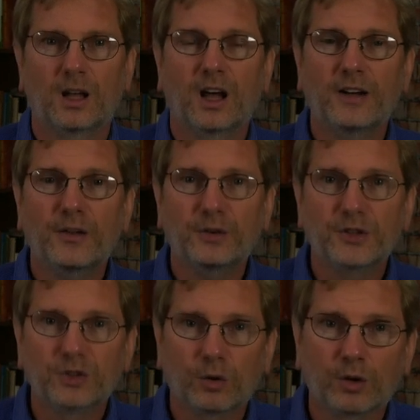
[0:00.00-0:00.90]
Another
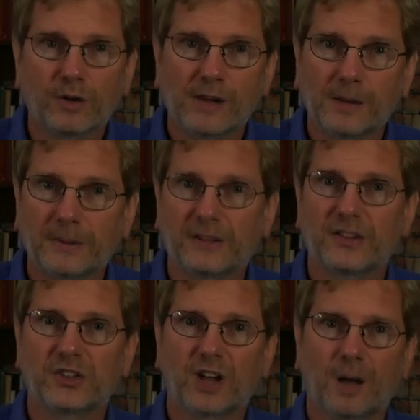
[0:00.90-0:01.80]
historical development in
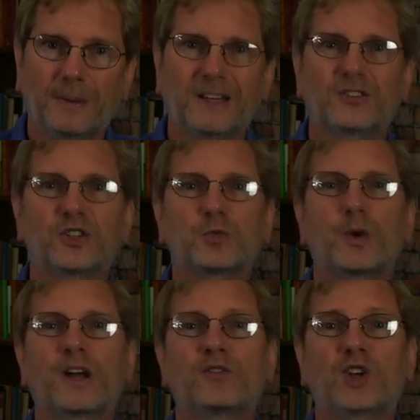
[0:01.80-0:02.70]
this topic is the
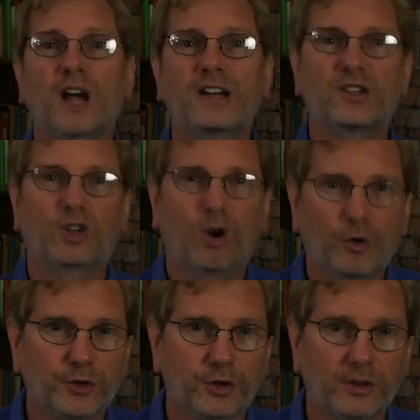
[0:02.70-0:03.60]
spread of Chinese
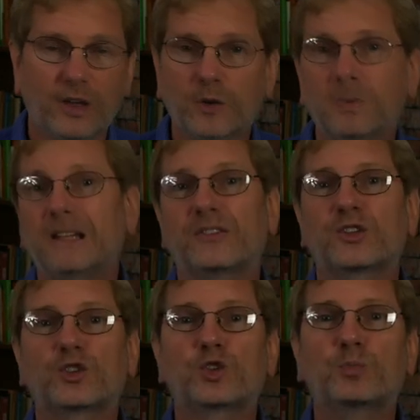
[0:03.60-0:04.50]
culture and other beliefs,
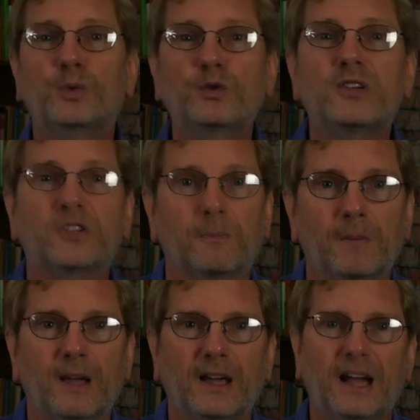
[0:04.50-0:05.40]
such as Buddhism,